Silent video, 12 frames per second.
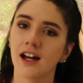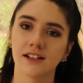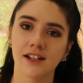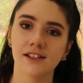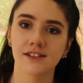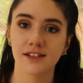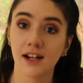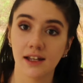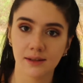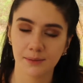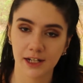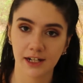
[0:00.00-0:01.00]
I tasted at
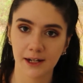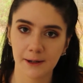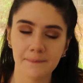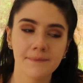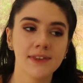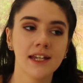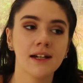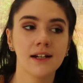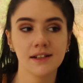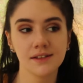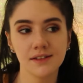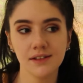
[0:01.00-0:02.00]
the beginning.
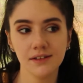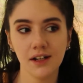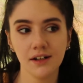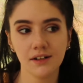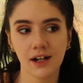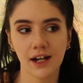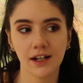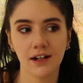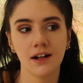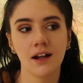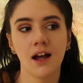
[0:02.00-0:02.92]
Still not great.